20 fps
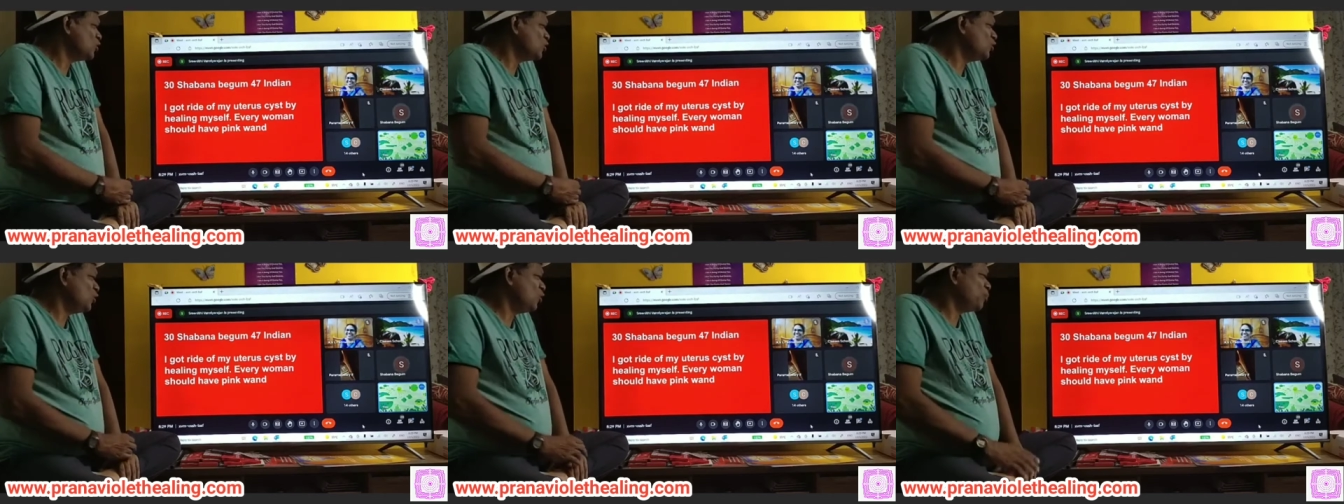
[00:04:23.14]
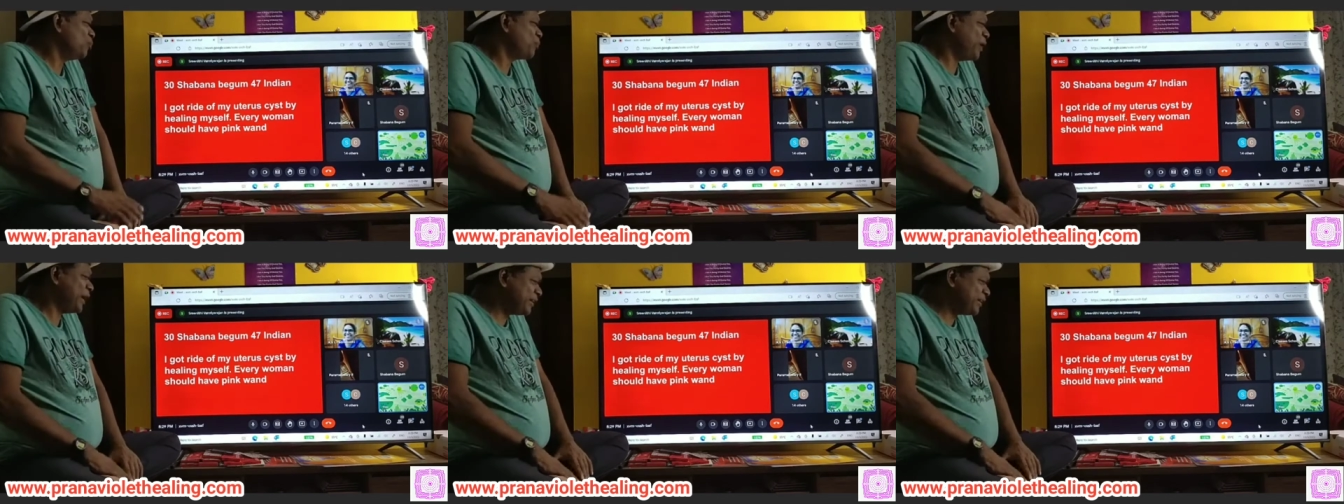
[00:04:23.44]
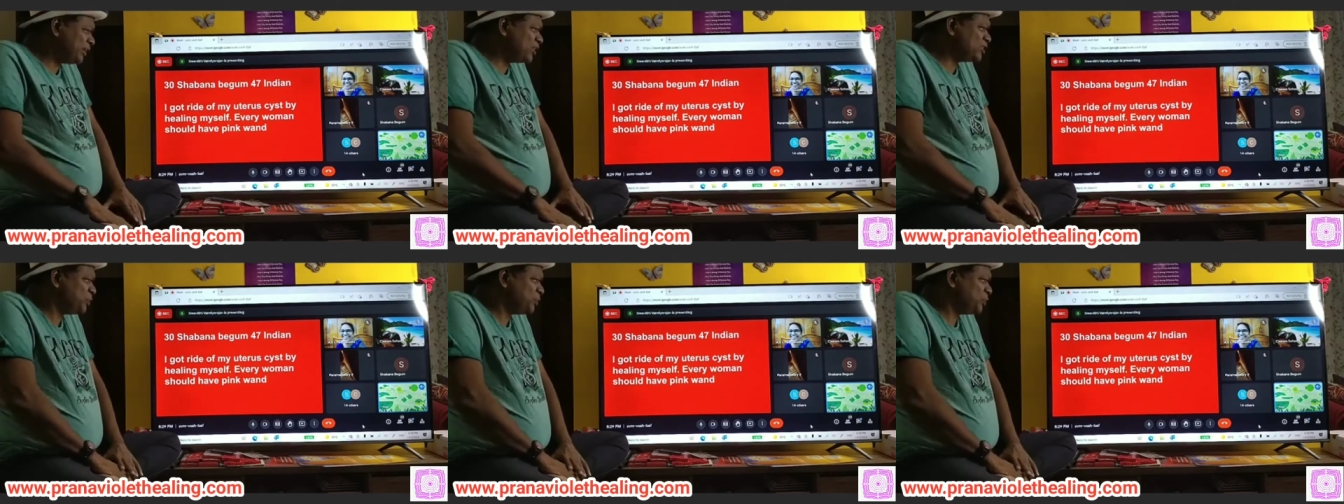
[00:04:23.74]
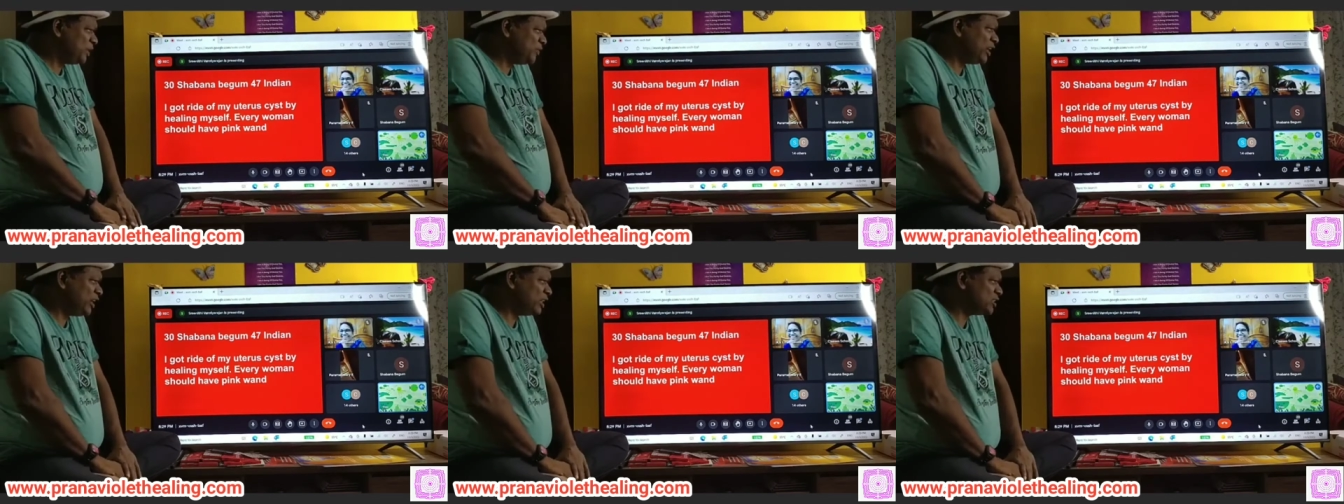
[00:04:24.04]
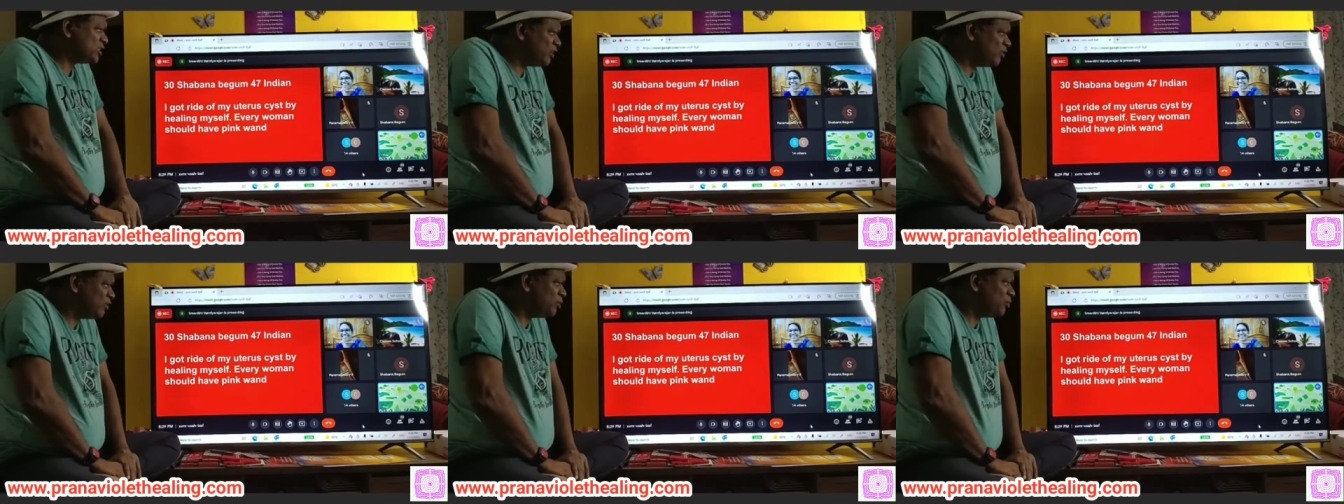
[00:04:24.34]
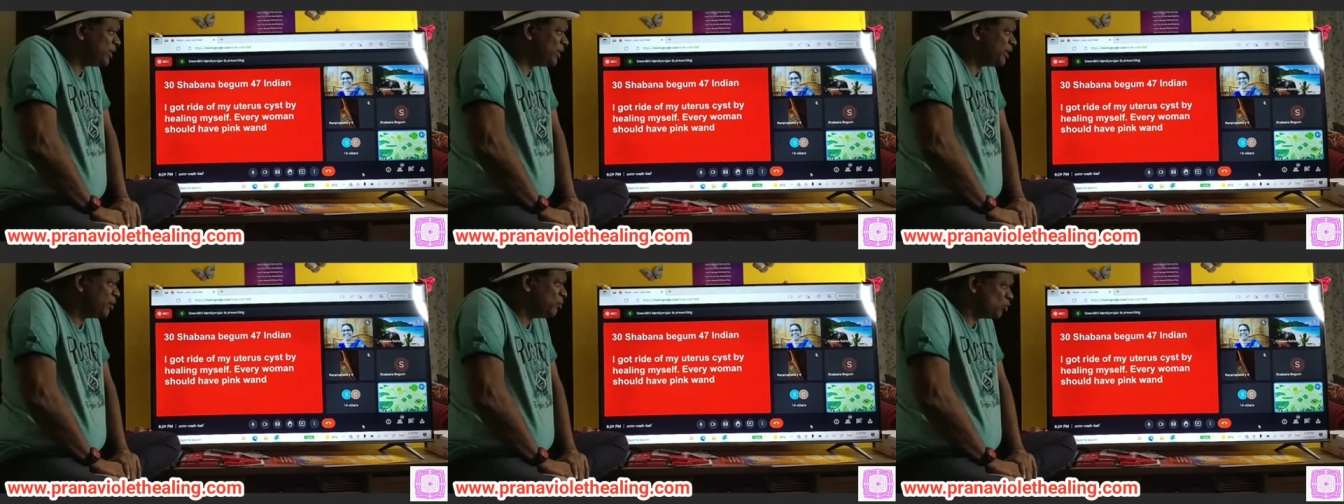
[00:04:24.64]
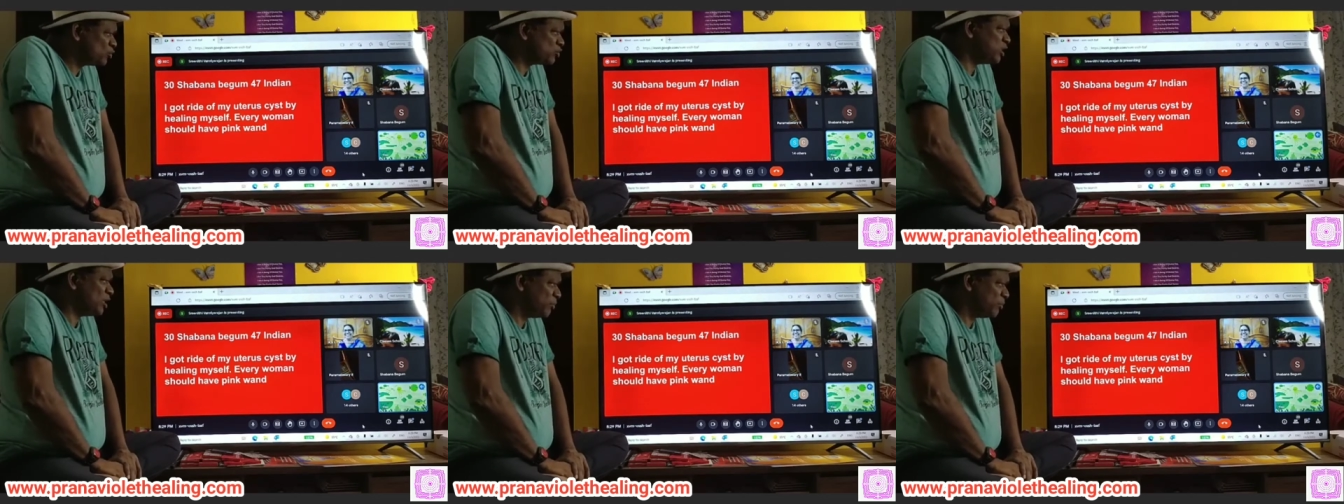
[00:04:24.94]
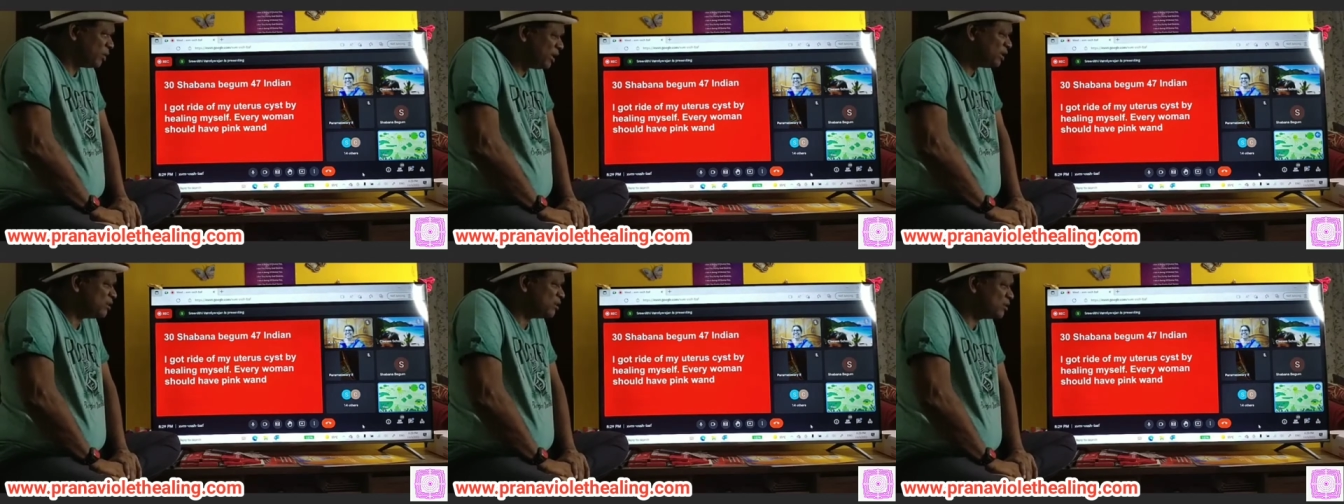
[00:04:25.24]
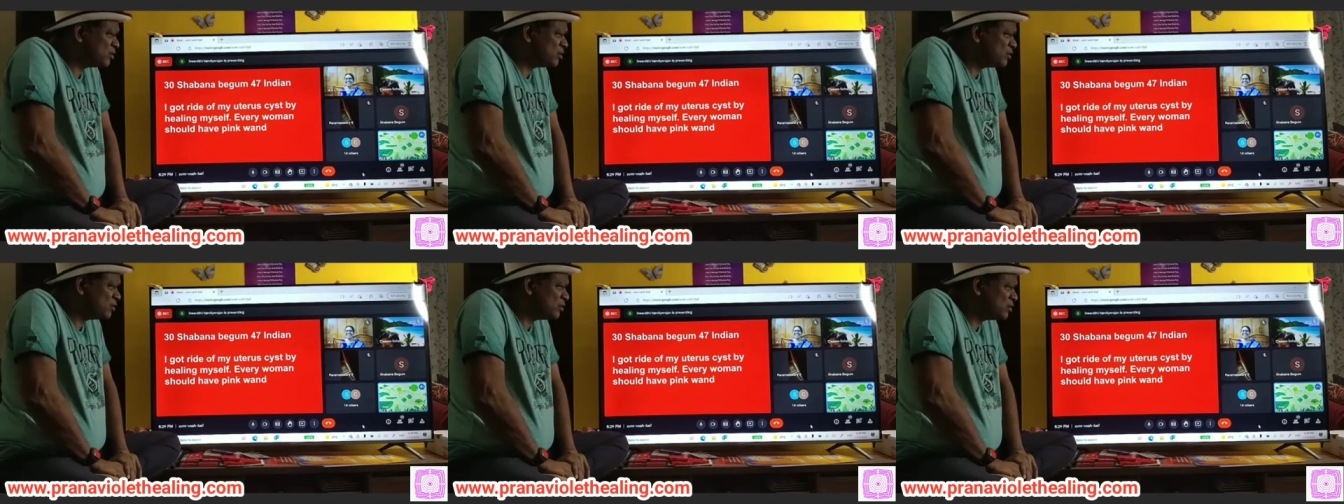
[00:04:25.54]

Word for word: So you practice PVH even being a Muslim, huh?